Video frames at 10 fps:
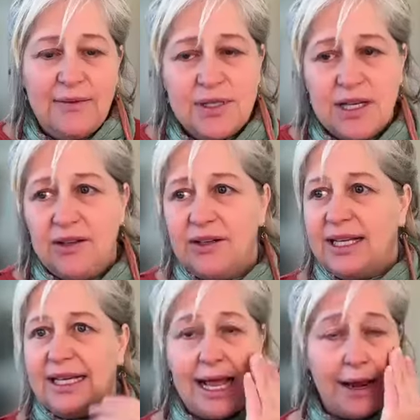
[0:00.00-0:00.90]

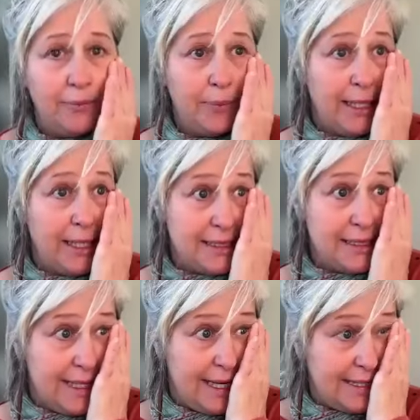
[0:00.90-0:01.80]
absolutely. And
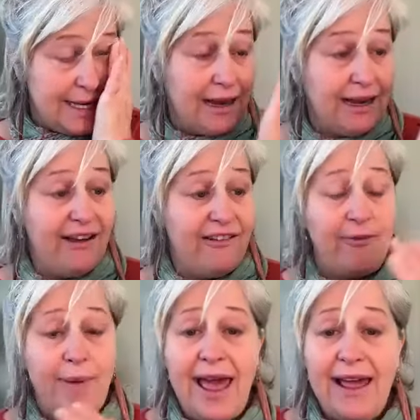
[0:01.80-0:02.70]
please send our
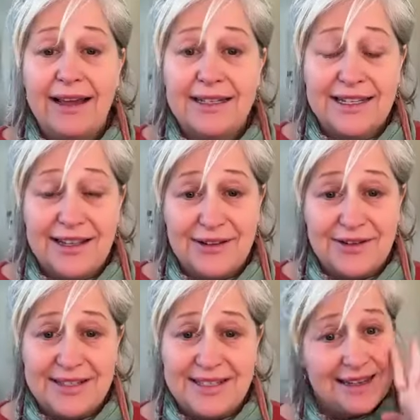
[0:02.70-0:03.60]
love back to
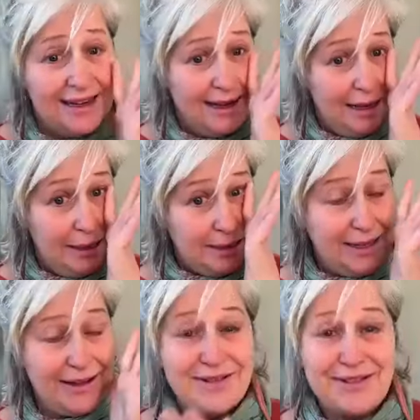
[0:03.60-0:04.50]
those
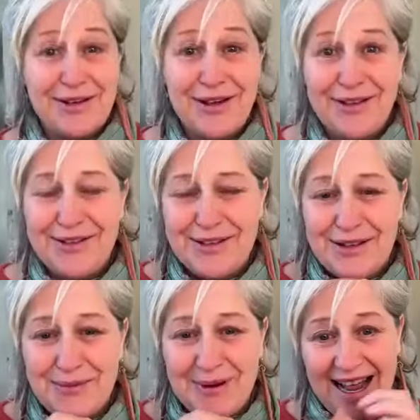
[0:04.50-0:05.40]
to
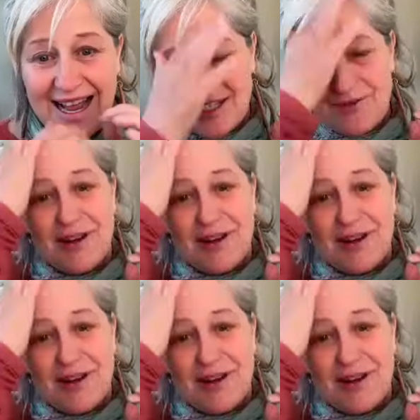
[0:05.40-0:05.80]
those plants.